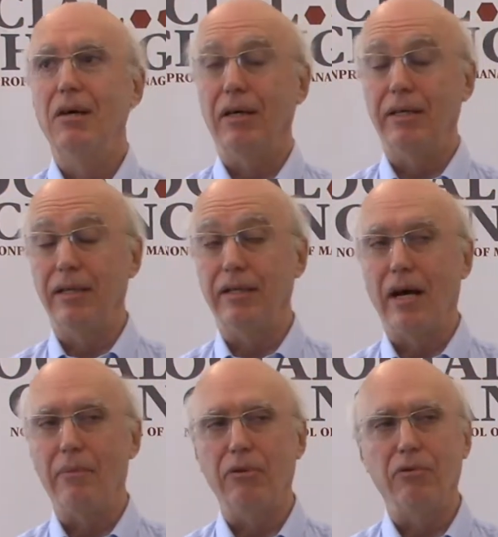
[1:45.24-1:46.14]
At that
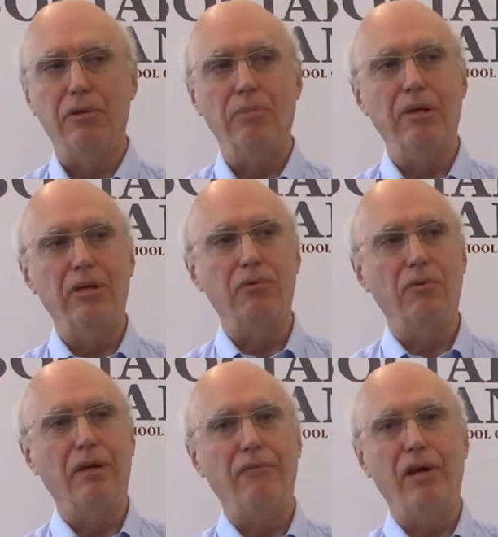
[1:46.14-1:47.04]
time it was the biggest
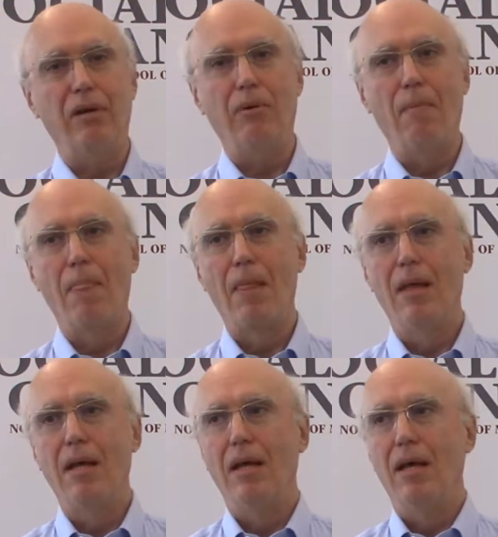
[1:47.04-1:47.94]
one available.
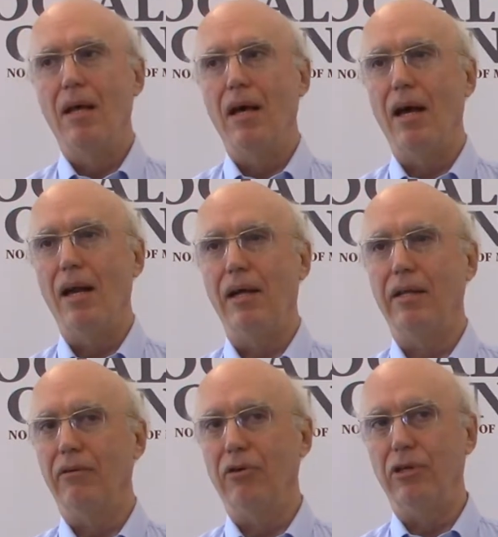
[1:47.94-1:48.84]
And
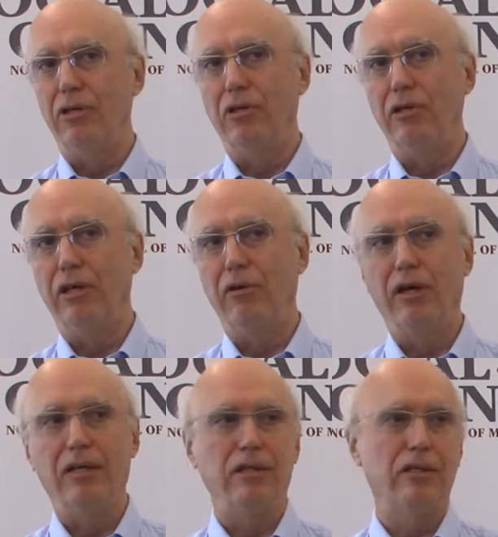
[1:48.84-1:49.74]
later on I joined the
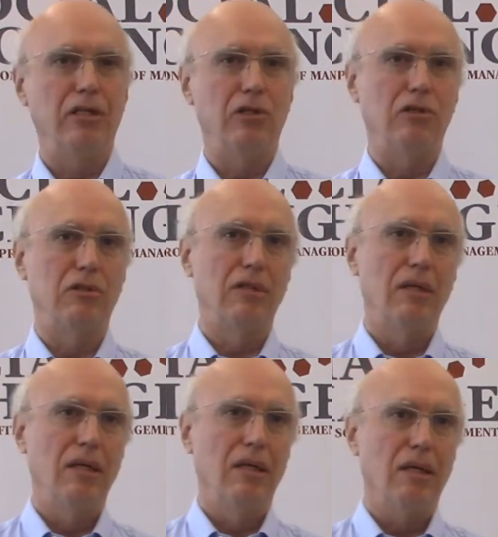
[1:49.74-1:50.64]
United Nations
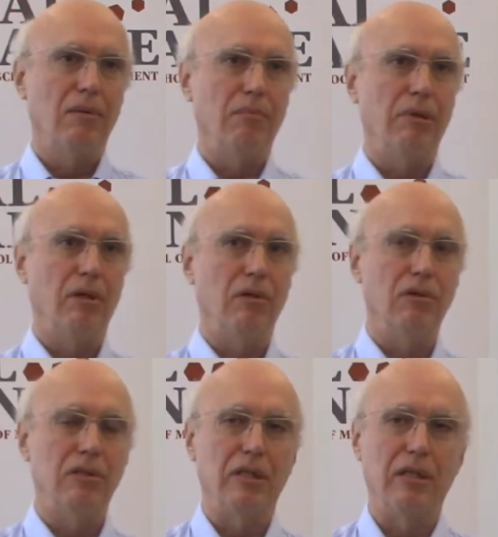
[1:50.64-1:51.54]

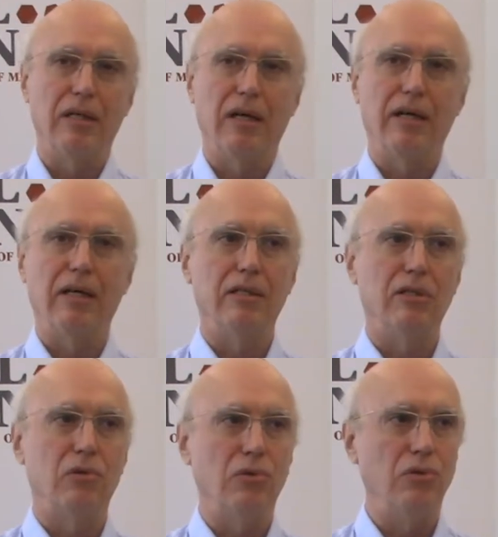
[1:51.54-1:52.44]
because I
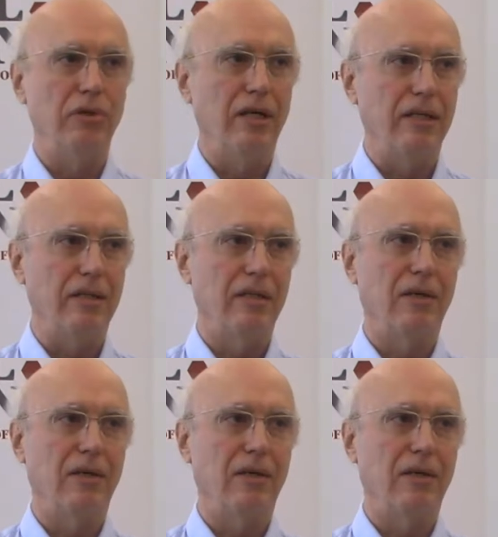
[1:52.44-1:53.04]
understood that